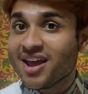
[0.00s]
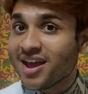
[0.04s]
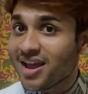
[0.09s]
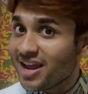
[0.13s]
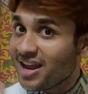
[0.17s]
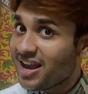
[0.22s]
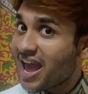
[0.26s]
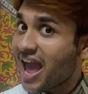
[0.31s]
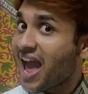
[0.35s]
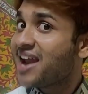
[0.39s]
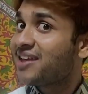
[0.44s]

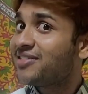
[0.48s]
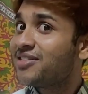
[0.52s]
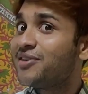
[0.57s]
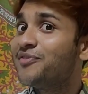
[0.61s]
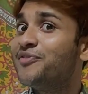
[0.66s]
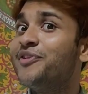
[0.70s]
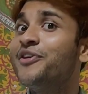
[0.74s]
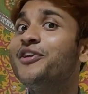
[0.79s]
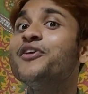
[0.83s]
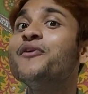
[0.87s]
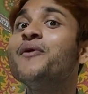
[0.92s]
In another
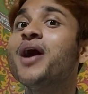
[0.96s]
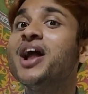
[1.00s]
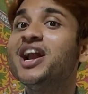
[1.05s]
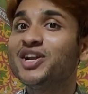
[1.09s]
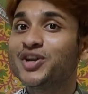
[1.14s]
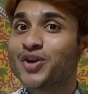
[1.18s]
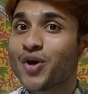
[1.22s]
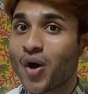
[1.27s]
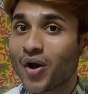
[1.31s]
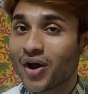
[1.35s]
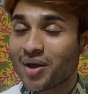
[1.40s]
video
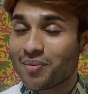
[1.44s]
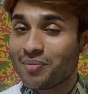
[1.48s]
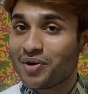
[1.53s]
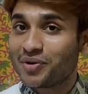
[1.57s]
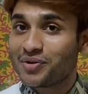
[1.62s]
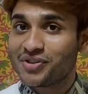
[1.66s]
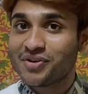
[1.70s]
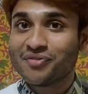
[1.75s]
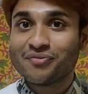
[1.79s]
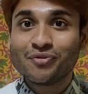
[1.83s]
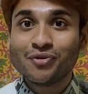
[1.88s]
I'll talk
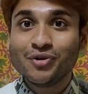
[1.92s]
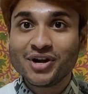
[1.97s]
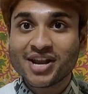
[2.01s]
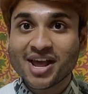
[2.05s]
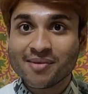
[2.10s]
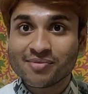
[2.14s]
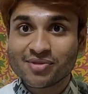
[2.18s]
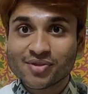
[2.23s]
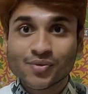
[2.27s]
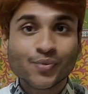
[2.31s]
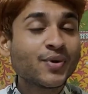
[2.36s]
about the
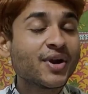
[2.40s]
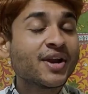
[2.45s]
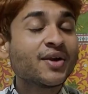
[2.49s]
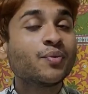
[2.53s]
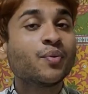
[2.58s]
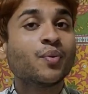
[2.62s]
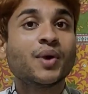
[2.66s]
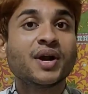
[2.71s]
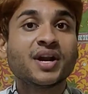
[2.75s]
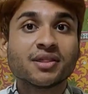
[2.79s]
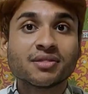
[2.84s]
full-time
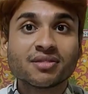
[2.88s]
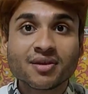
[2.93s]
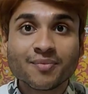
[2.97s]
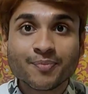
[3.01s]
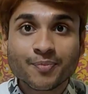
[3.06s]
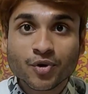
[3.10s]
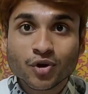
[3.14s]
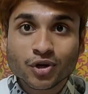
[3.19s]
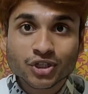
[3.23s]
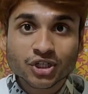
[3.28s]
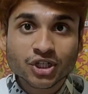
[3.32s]
student, what is the
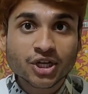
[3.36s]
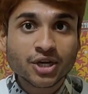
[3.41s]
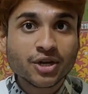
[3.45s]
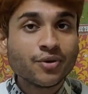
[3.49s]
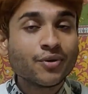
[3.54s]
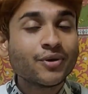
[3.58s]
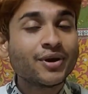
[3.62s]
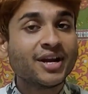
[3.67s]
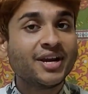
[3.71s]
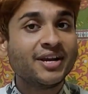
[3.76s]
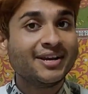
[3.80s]

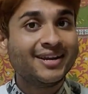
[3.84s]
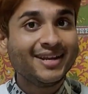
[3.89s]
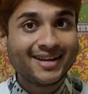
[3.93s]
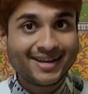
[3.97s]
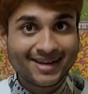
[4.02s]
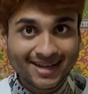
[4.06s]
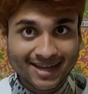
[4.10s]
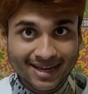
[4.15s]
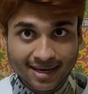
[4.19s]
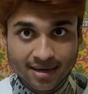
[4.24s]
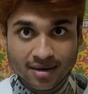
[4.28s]
procedure in
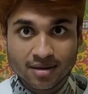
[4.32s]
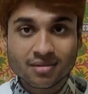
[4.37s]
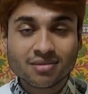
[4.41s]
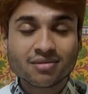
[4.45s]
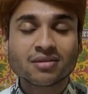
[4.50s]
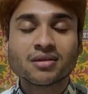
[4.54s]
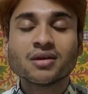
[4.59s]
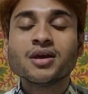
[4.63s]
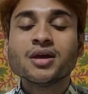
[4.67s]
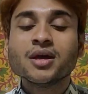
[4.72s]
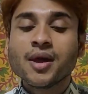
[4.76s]
details.